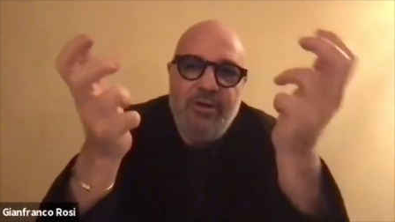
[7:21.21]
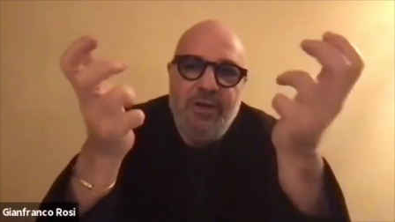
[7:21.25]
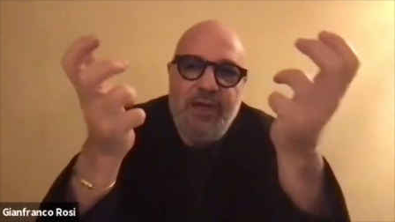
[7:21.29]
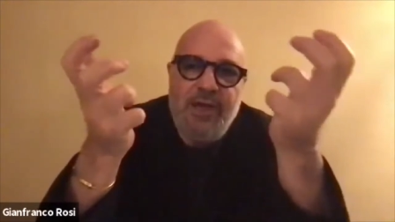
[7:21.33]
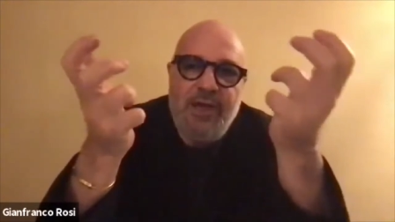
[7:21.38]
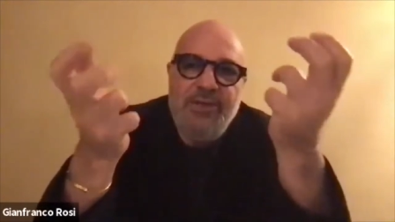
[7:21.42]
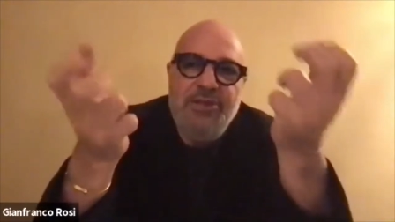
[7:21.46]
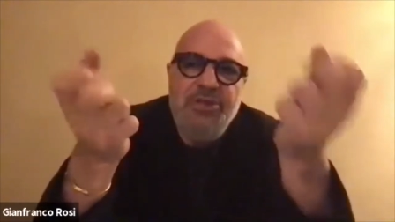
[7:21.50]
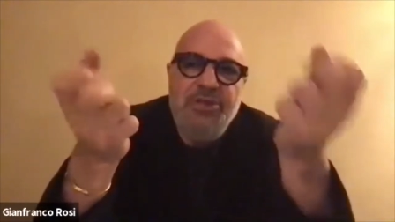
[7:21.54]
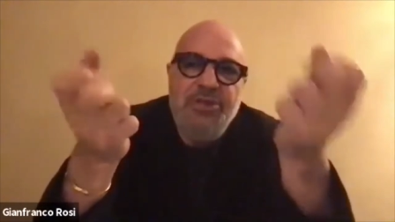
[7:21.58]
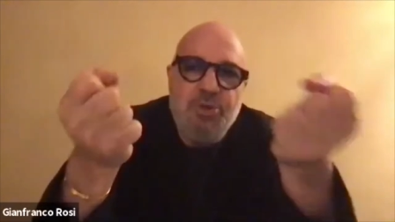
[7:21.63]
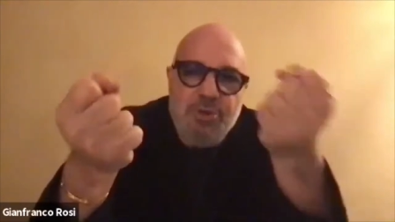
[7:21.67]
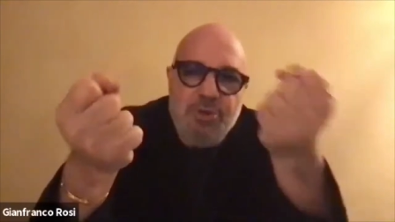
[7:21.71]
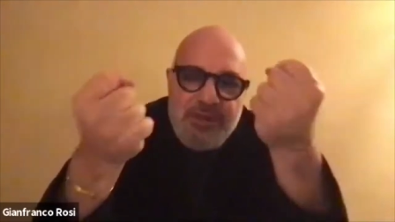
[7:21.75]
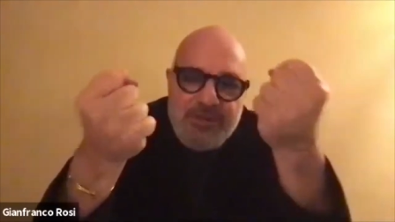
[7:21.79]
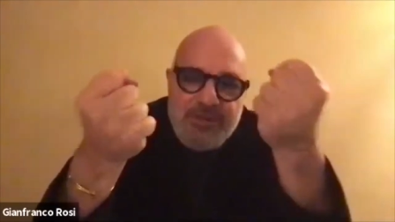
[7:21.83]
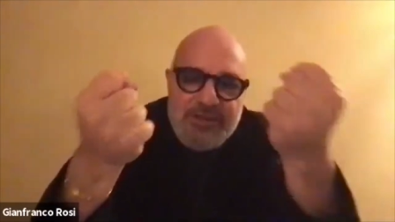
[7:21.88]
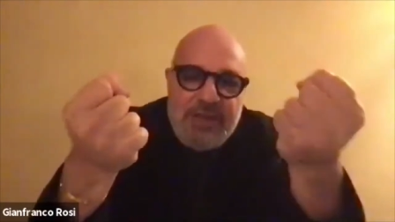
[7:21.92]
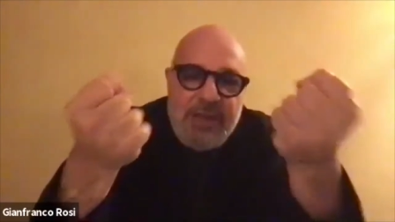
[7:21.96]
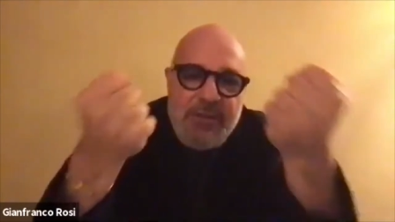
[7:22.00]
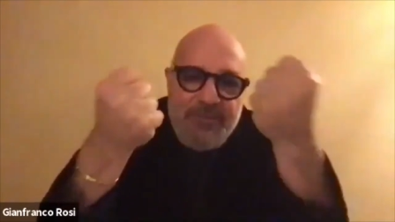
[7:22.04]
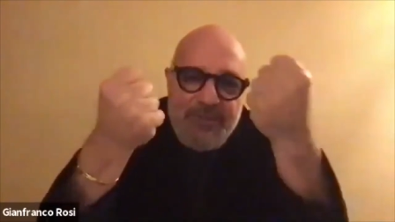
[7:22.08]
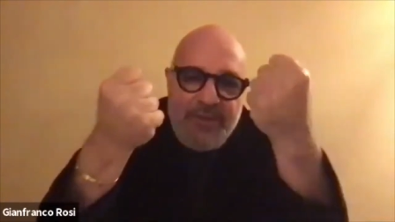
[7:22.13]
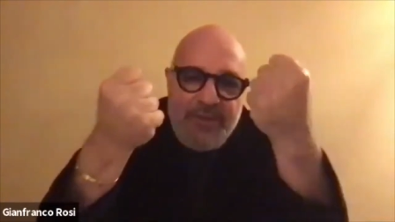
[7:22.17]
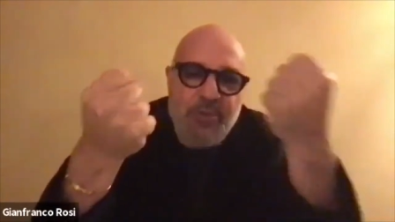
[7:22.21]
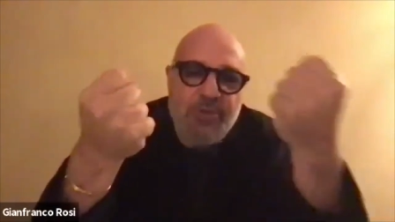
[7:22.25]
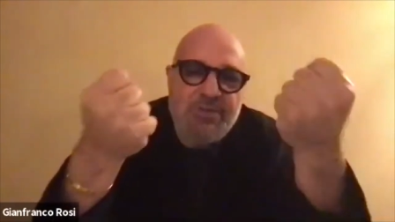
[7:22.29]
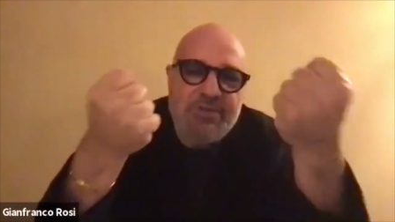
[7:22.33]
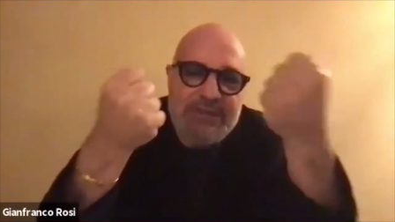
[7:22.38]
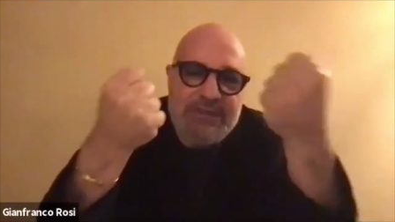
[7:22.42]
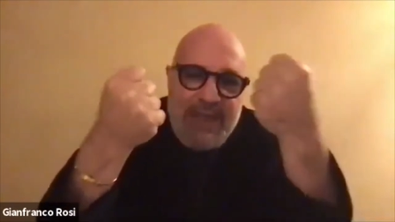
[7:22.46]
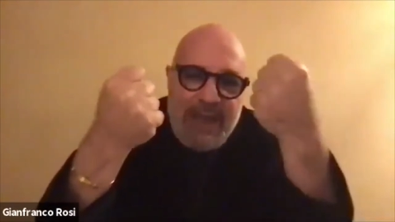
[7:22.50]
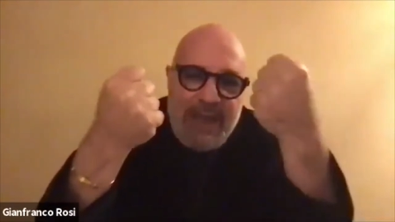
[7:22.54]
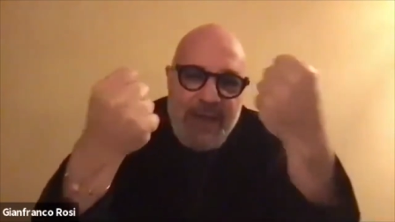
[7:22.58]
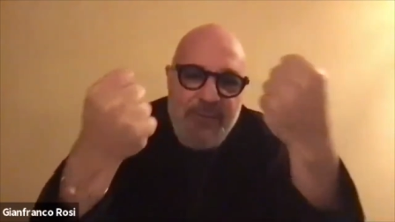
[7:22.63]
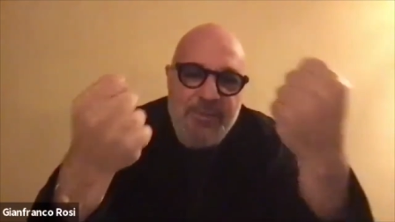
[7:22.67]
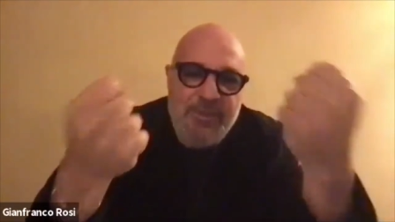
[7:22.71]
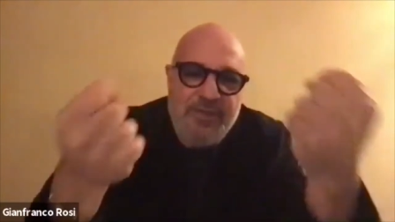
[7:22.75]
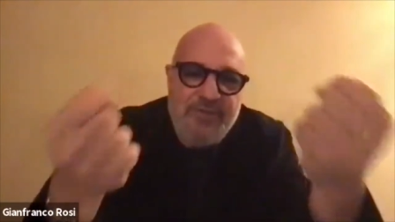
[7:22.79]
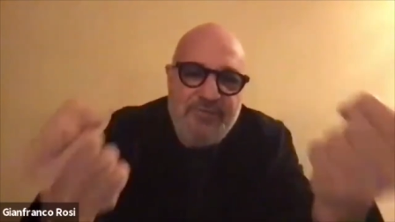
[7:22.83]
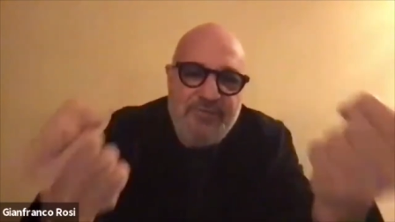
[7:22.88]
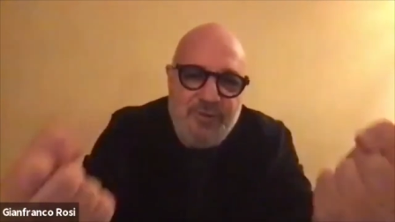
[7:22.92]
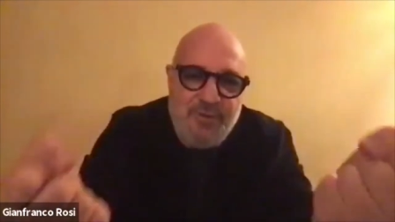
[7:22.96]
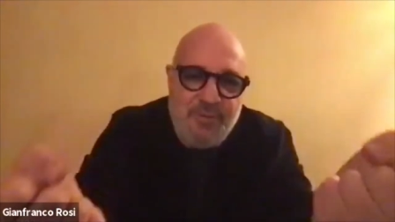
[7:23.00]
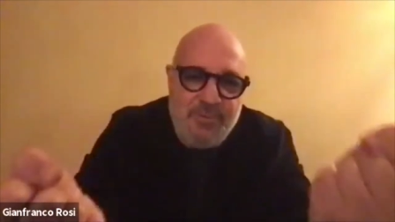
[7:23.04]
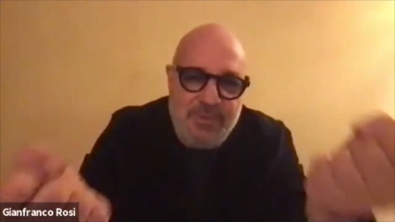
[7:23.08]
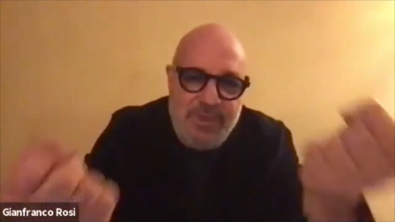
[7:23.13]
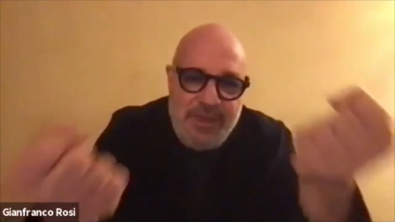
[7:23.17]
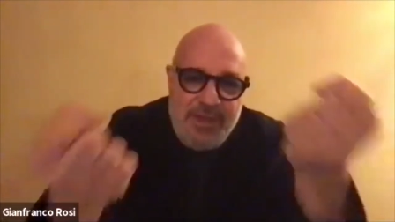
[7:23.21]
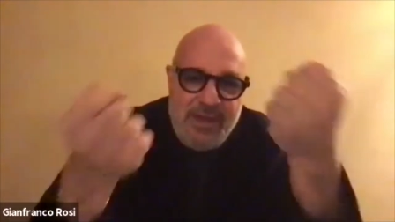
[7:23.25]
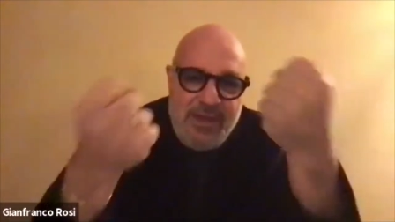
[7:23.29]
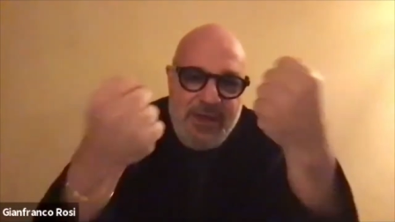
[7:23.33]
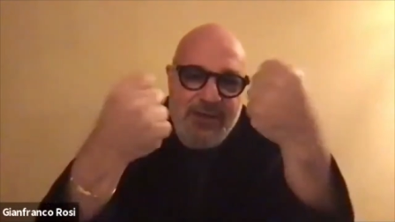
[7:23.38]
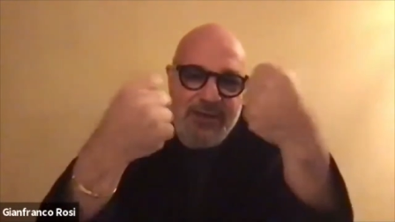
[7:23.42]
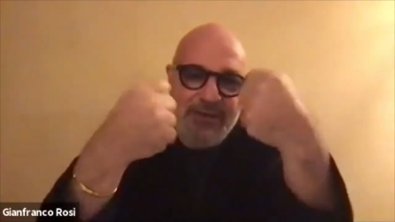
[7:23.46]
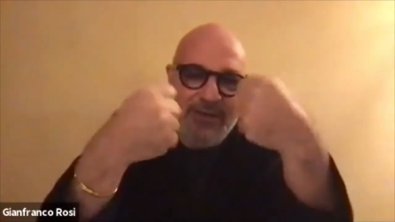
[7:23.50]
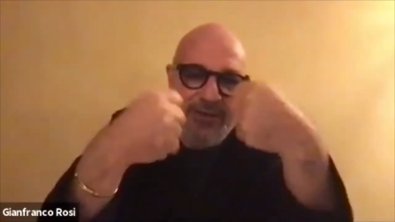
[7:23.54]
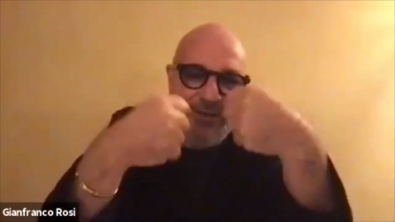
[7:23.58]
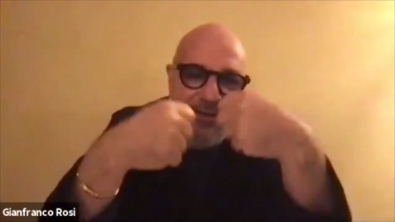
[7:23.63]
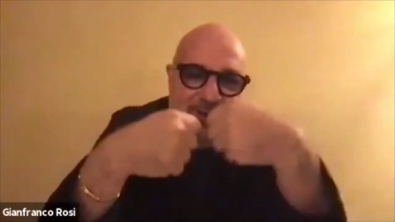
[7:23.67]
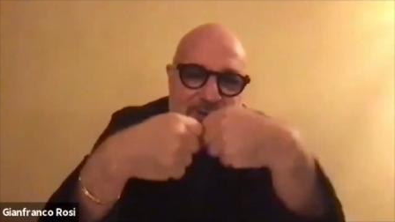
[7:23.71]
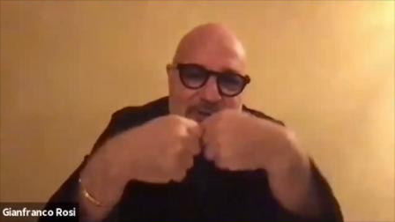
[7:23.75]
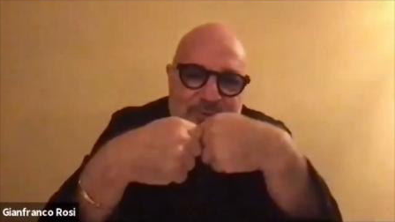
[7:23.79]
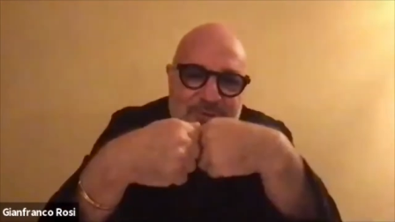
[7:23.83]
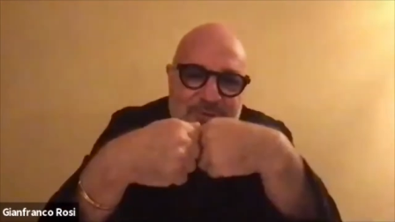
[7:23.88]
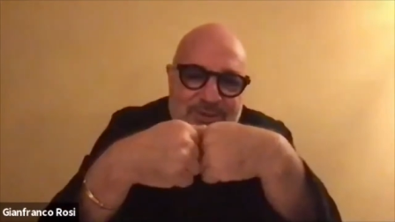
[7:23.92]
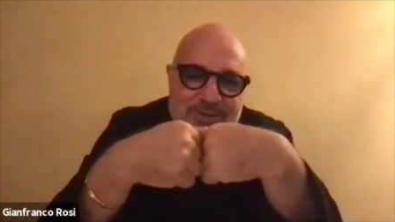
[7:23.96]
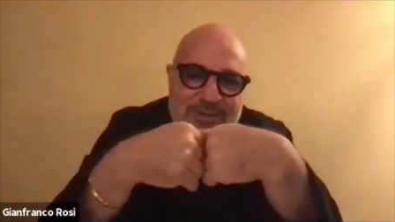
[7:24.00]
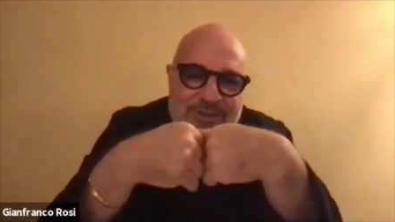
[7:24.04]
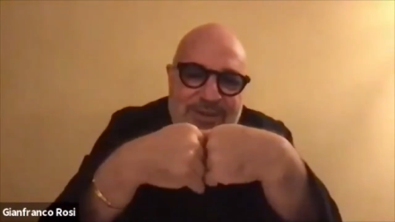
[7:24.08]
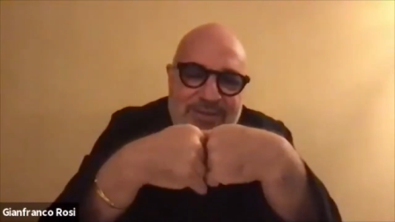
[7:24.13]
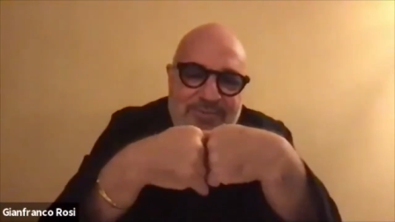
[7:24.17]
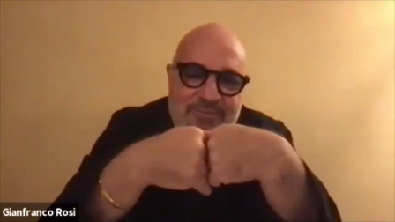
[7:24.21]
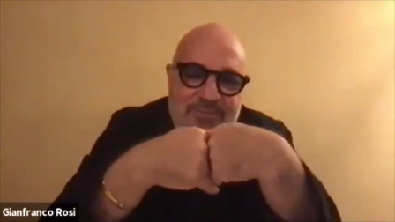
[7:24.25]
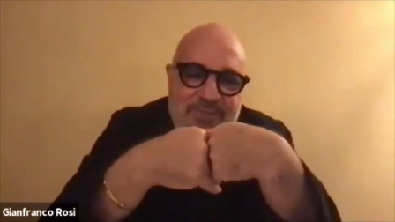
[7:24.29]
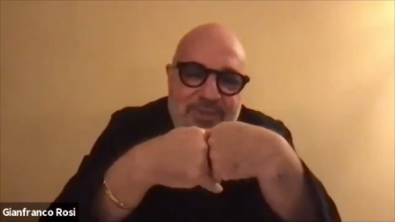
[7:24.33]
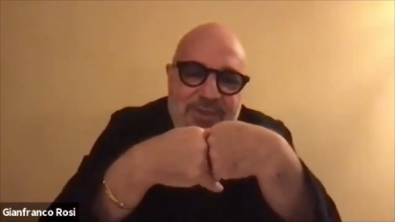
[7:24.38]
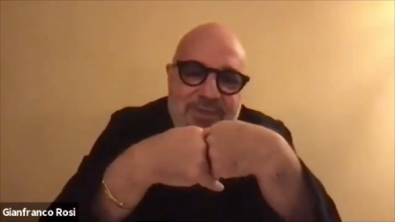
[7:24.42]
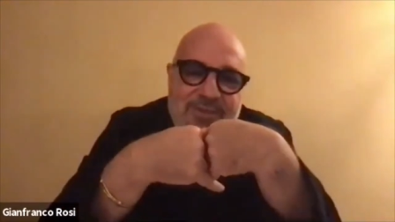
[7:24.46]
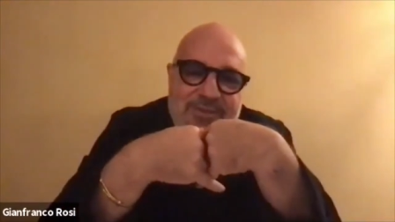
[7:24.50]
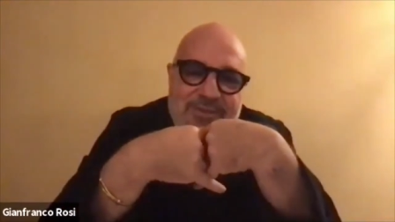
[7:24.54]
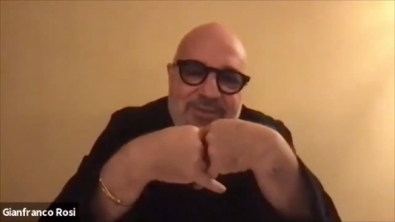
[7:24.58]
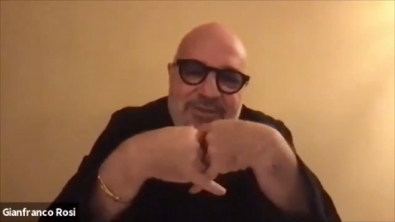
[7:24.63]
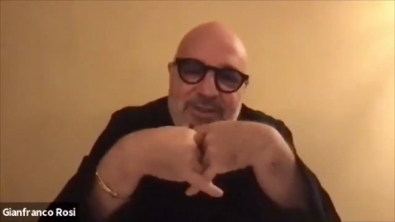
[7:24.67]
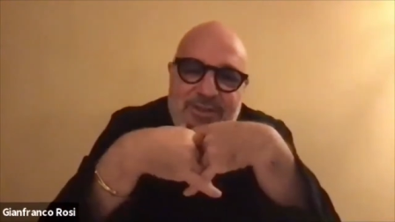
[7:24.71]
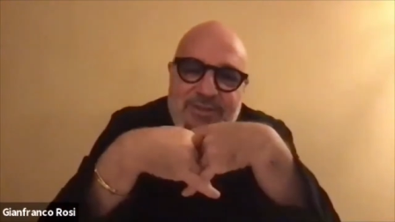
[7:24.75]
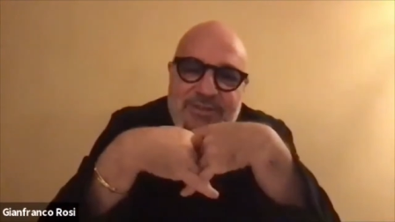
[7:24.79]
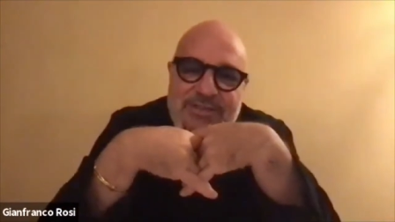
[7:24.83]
I knew that something was coming from there, you know.